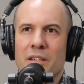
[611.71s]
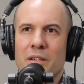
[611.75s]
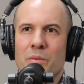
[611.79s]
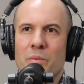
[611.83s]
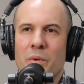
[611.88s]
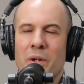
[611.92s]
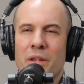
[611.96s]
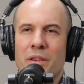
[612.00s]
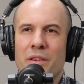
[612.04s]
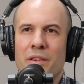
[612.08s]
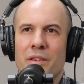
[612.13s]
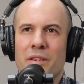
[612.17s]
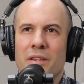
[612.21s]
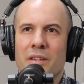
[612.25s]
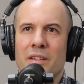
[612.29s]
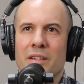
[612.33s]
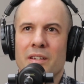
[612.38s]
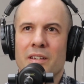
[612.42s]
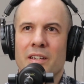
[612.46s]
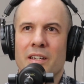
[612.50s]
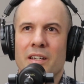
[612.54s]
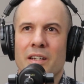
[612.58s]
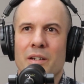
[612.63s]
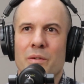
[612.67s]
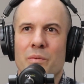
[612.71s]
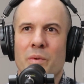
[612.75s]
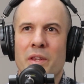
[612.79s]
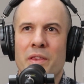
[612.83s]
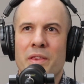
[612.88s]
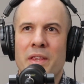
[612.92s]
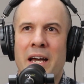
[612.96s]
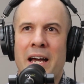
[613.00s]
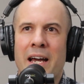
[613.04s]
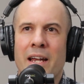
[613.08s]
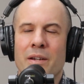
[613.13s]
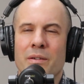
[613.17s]
with
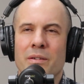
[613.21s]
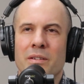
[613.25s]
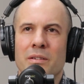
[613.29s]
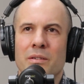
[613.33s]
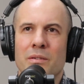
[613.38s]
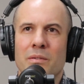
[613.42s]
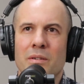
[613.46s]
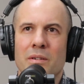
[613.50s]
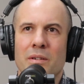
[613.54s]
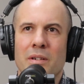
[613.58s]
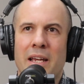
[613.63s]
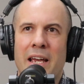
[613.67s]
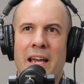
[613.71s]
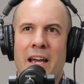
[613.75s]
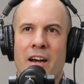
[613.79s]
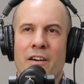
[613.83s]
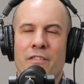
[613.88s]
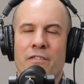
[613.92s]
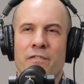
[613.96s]
that, our